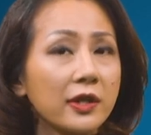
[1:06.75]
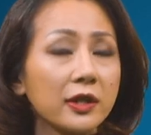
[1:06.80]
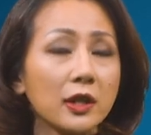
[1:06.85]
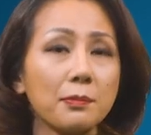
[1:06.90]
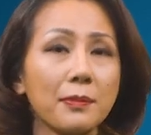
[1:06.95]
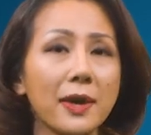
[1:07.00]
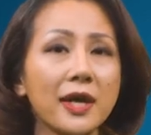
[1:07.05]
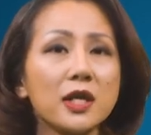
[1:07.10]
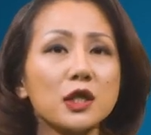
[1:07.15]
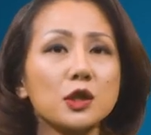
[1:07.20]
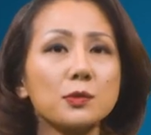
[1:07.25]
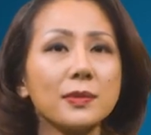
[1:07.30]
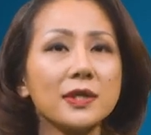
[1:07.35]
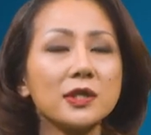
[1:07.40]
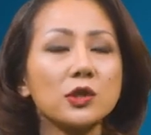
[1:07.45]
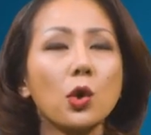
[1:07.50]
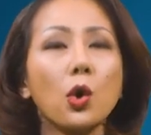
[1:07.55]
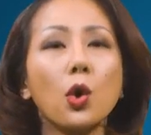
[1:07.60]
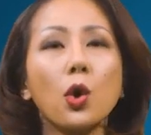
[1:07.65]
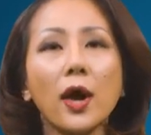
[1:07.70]
the
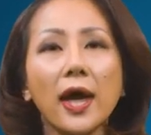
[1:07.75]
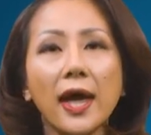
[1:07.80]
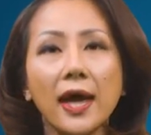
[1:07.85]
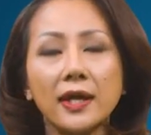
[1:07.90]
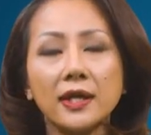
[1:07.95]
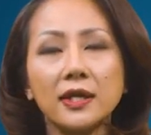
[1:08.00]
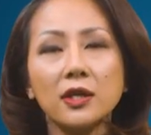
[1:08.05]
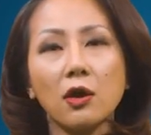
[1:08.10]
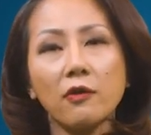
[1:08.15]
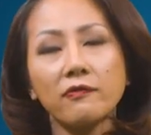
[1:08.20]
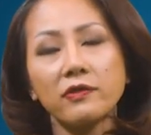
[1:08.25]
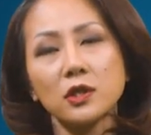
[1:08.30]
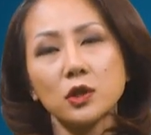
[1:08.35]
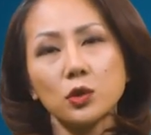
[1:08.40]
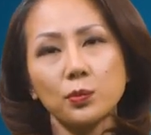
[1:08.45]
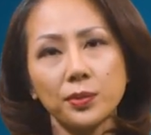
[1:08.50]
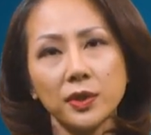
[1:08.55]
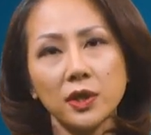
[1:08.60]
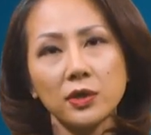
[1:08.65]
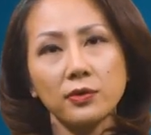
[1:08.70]
management, or any of the
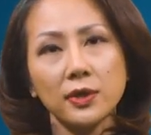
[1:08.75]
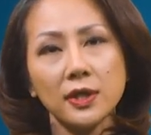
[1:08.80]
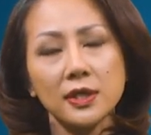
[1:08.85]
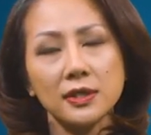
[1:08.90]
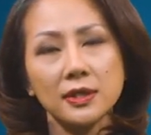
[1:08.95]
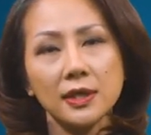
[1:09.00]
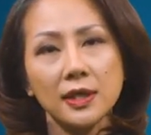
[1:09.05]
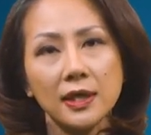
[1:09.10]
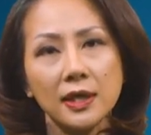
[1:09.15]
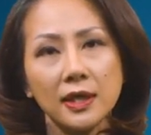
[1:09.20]
superiors.